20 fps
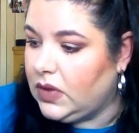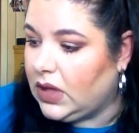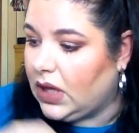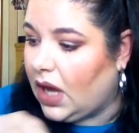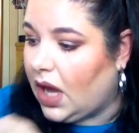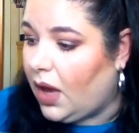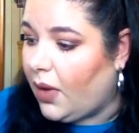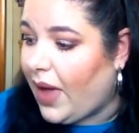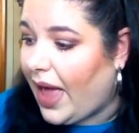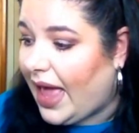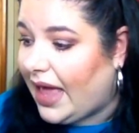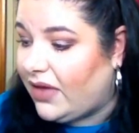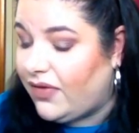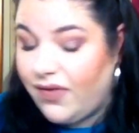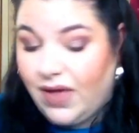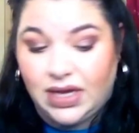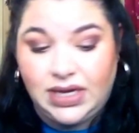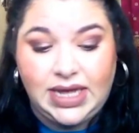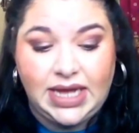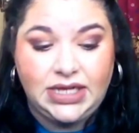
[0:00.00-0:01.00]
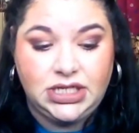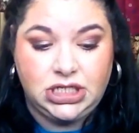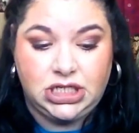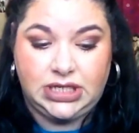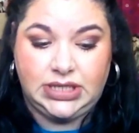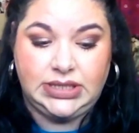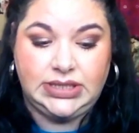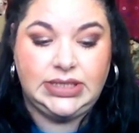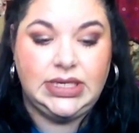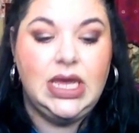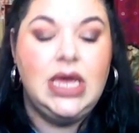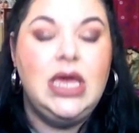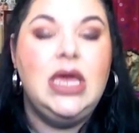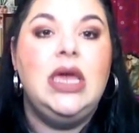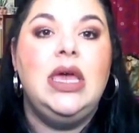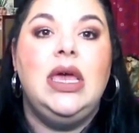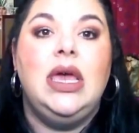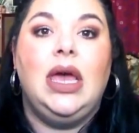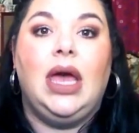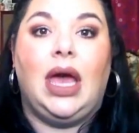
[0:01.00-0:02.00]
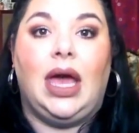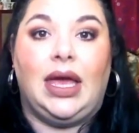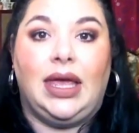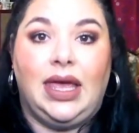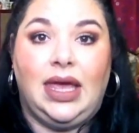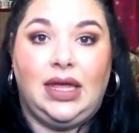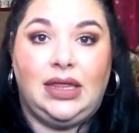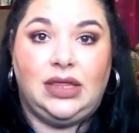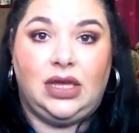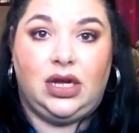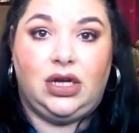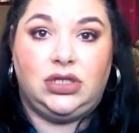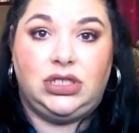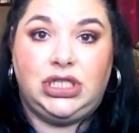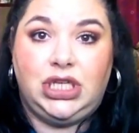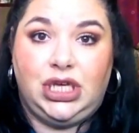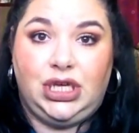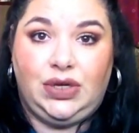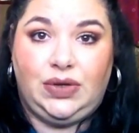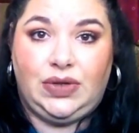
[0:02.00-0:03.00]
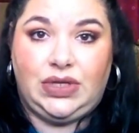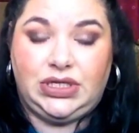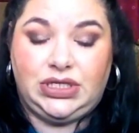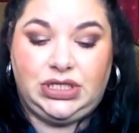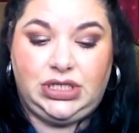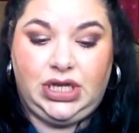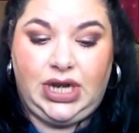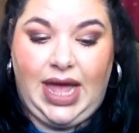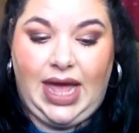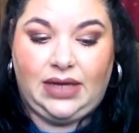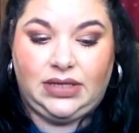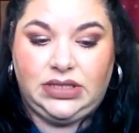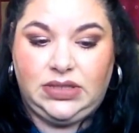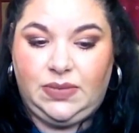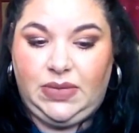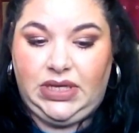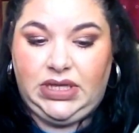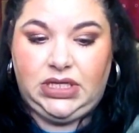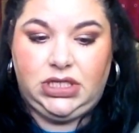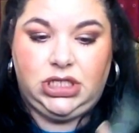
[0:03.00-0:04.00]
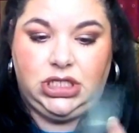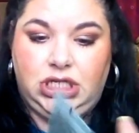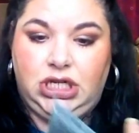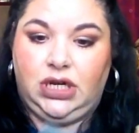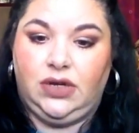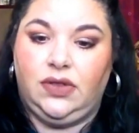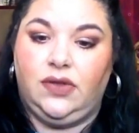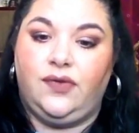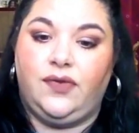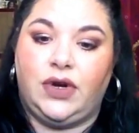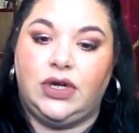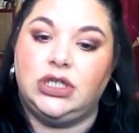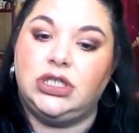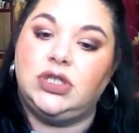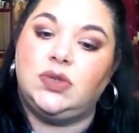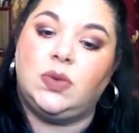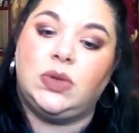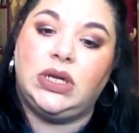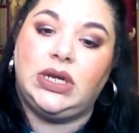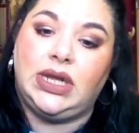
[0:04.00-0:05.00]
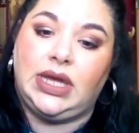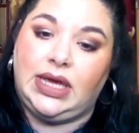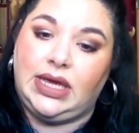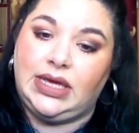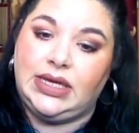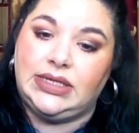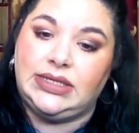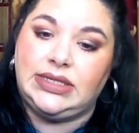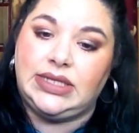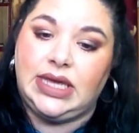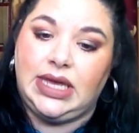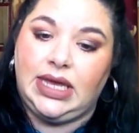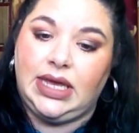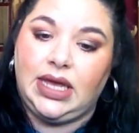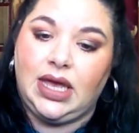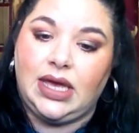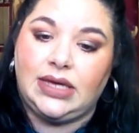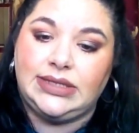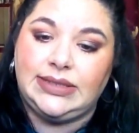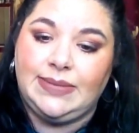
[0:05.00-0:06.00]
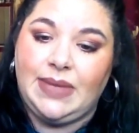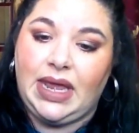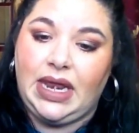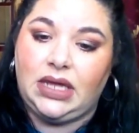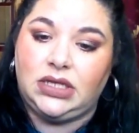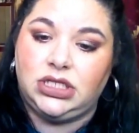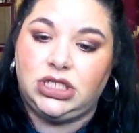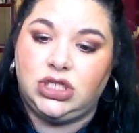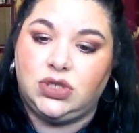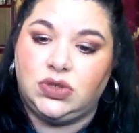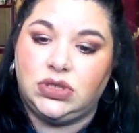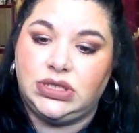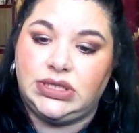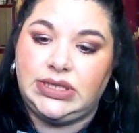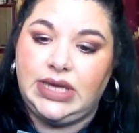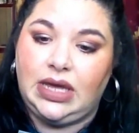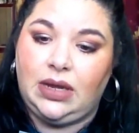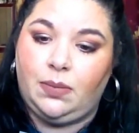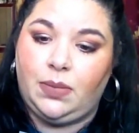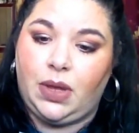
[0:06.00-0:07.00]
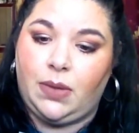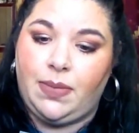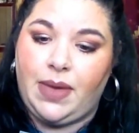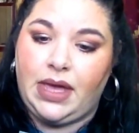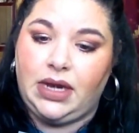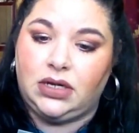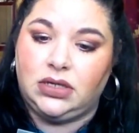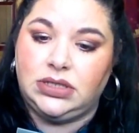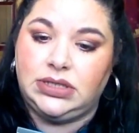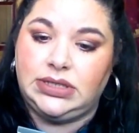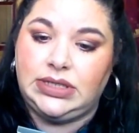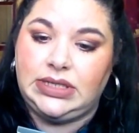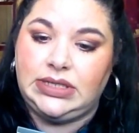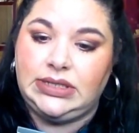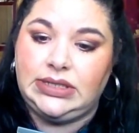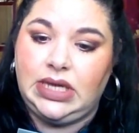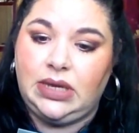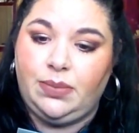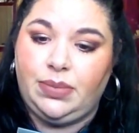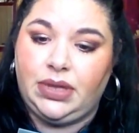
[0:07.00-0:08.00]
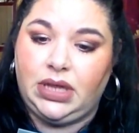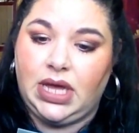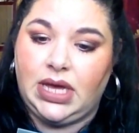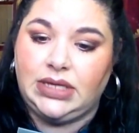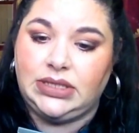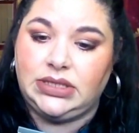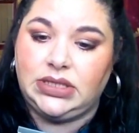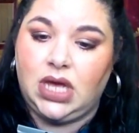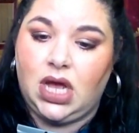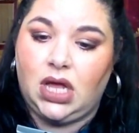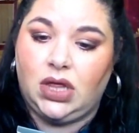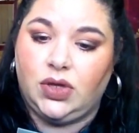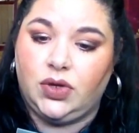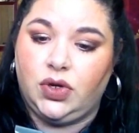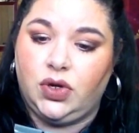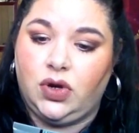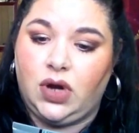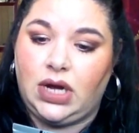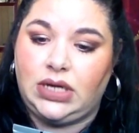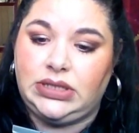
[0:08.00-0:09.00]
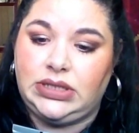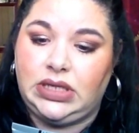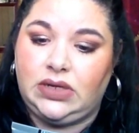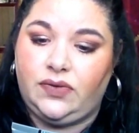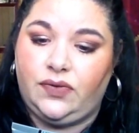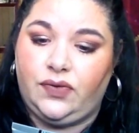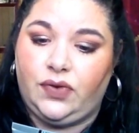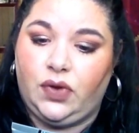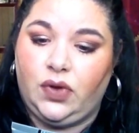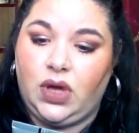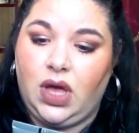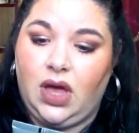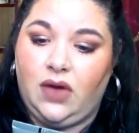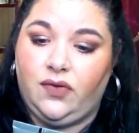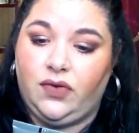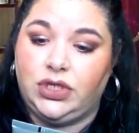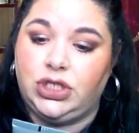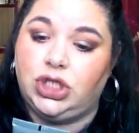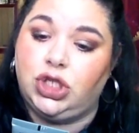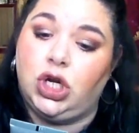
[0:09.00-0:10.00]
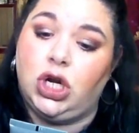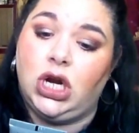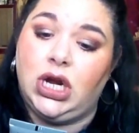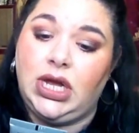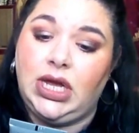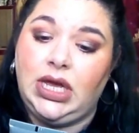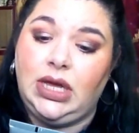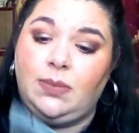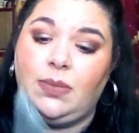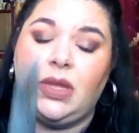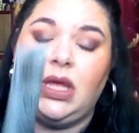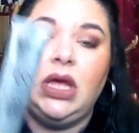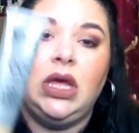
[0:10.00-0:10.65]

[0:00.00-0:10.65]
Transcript: Okay, foundations. Again, there are two that stood out to me this year. The first one is the IT Cosmetics Your Skin But Better CC Plus Color Correcting Full Coverage Cream.